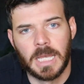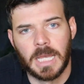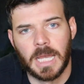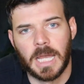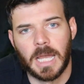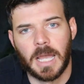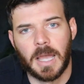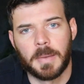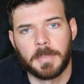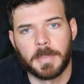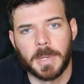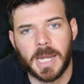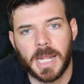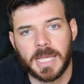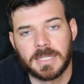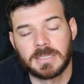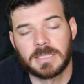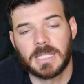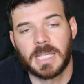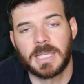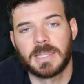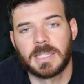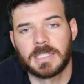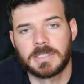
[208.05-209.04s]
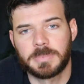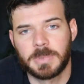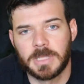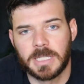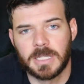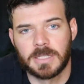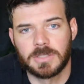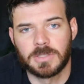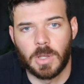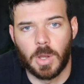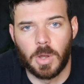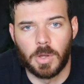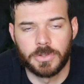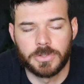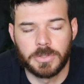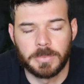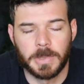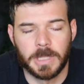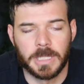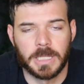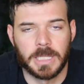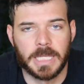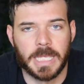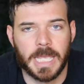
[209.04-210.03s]
And I say this because
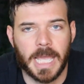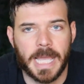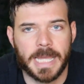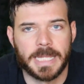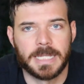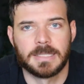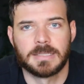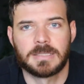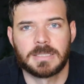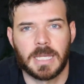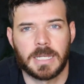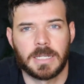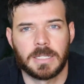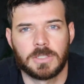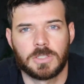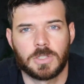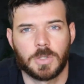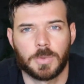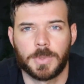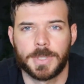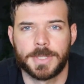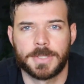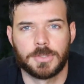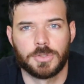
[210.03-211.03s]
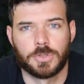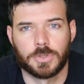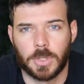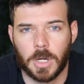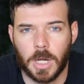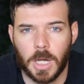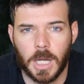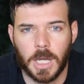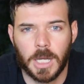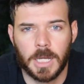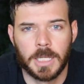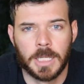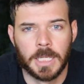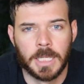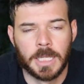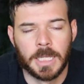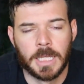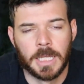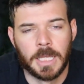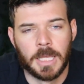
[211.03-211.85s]
ultimately I decided to withdraw